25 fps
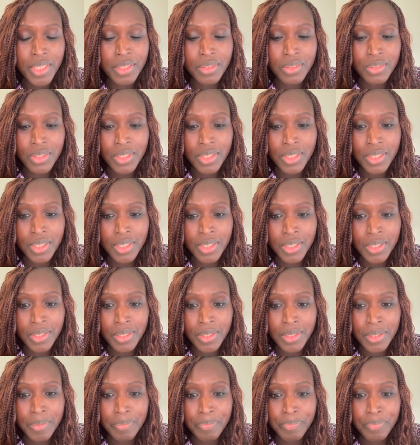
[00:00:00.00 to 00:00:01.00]
and
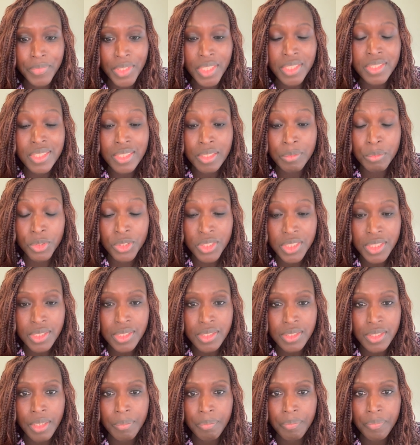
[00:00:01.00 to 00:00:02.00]
the immune
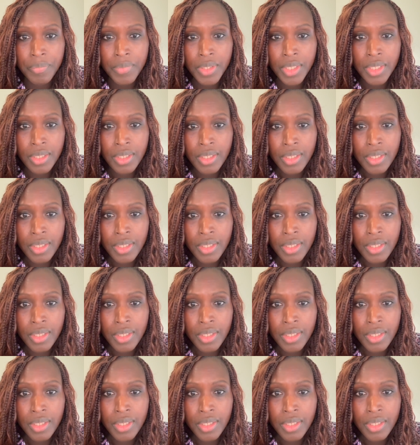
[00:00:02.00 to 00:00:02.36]
system,